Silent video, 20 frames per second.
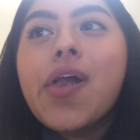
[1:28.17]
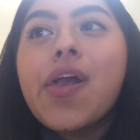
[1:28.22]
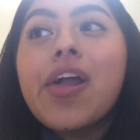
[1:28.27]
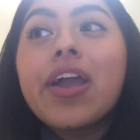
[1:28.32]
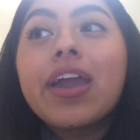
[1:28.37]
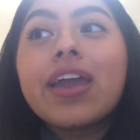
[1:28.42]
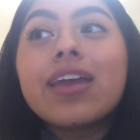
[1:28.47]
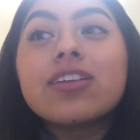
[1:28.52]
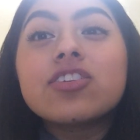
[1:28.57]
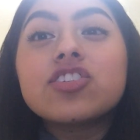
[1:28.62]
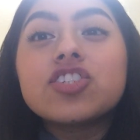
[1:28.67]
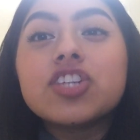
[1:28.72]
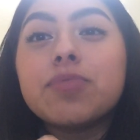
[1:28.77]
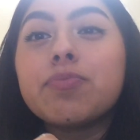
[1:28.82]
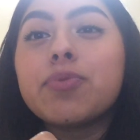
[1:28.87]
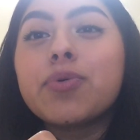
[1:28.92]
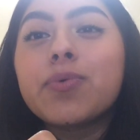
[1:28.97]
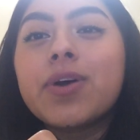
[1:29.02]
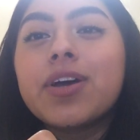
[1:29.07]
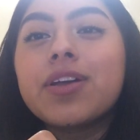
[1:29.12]
and get a
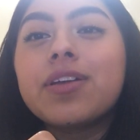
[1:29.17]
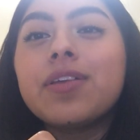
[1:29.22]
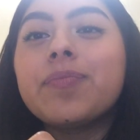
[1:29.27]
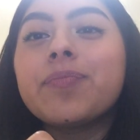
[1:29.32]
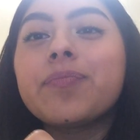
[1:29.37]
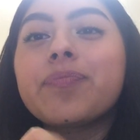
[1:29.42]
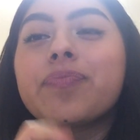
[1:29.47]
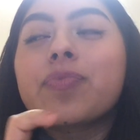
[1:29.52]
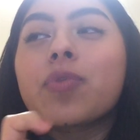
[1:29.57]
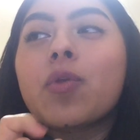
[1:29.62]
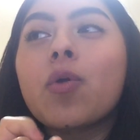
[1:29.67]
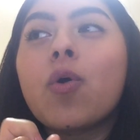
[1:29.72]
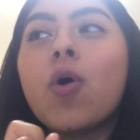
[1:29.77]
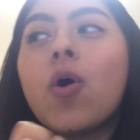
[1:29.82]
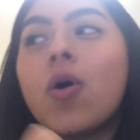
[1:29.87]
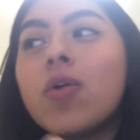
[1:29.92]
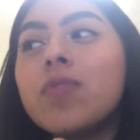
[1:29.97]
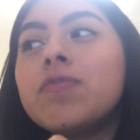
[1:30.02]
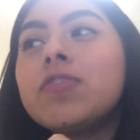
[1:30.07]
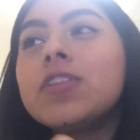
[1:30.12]
cheaper one.
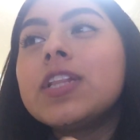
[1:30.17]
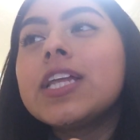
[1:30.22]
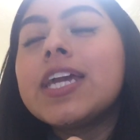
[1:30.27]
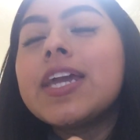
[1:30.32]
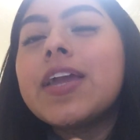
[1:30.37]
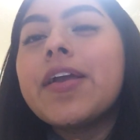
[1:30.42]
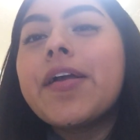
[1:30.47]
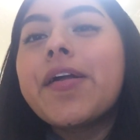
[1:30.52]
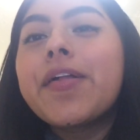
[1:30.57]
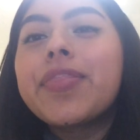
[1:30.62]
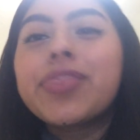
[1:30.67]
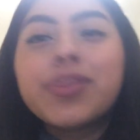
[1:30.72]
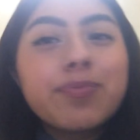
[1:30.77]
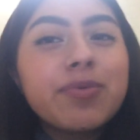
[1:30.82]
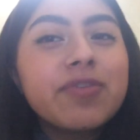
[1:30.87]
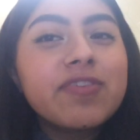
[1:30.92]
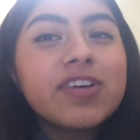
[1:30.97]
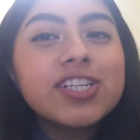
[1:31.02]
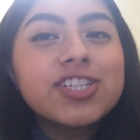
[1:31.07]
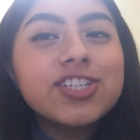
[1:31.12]
Hopefully the
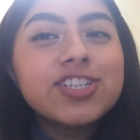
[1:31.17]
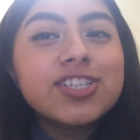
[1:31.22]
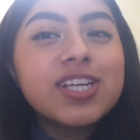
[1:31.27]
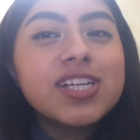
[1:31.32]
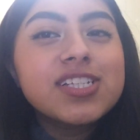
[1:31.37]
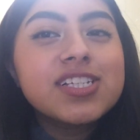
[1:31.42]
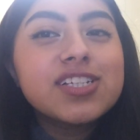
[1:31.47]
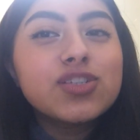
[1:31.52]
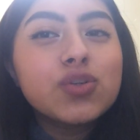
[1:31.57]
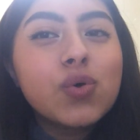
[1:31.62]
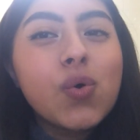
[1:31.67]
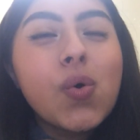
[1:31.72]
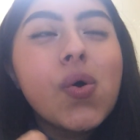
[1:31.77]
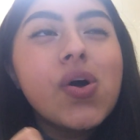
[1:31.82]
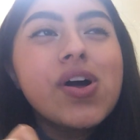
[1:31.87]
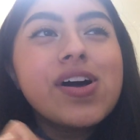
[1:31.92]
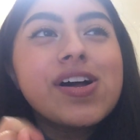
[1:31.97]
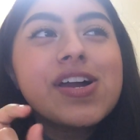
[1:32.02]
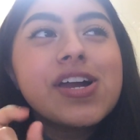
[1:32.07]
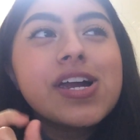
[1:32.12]
professor says it's
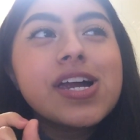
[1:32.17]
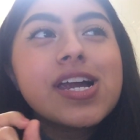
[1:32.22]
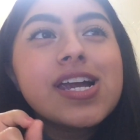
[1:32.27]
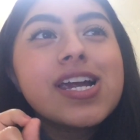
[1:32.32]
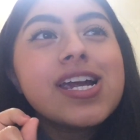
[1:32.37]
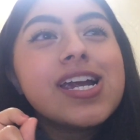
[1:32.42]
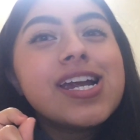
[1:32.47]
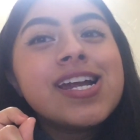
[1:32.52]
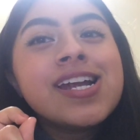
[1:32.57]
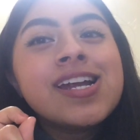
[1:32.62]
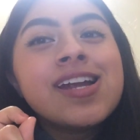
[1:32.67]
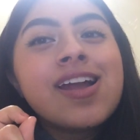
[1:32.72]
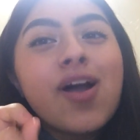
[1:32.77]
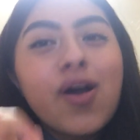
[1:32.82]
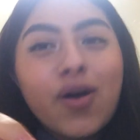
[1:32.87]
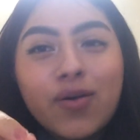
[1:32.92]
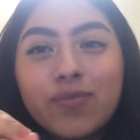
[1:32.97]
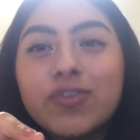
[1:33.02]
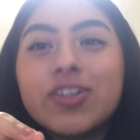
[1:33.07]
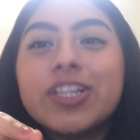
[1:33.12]
cool.
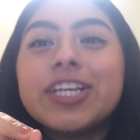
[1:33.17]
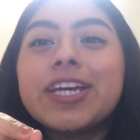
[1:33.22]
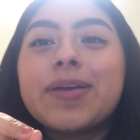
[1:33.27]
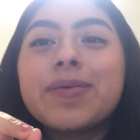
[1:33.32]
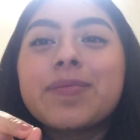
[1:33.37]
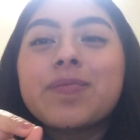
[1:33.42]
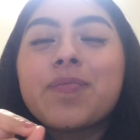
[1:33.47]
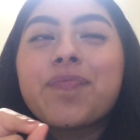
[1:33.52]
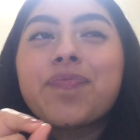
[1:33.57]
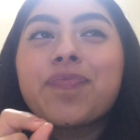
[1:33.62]
Hopefully.